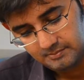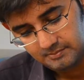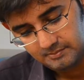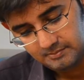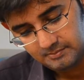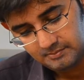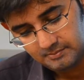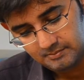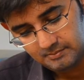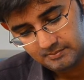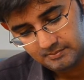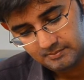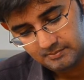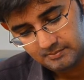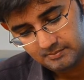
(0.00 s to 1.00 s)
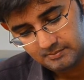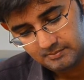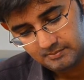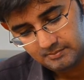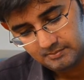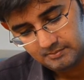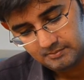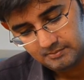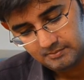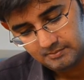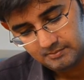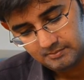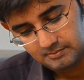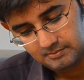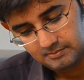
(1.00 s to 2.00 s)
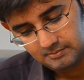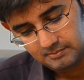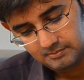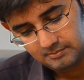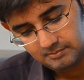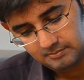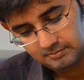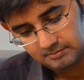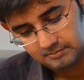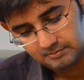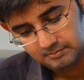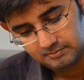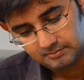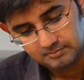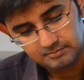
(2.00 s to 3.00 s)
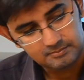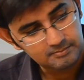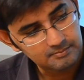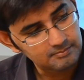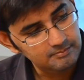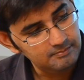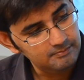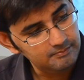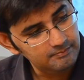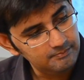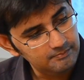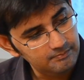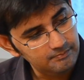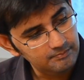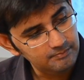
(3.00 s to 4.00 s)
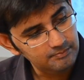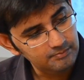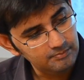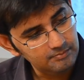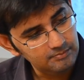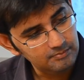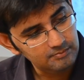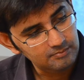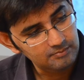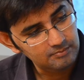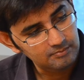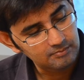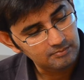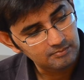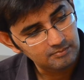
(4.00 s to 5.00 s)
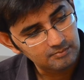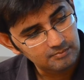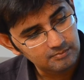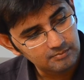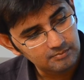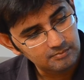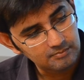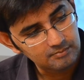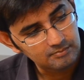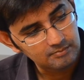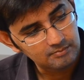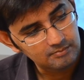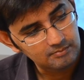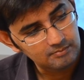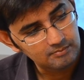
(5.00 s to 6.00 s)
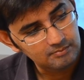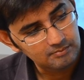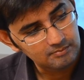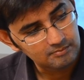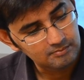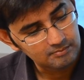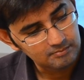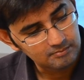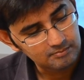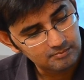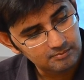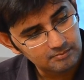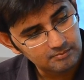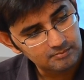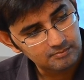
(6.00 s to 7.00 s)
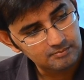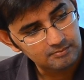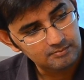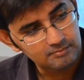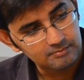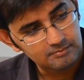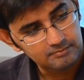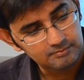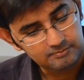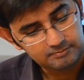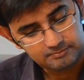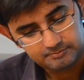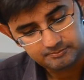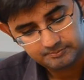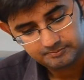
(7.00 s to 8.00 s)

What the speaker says: The person shown says nothing.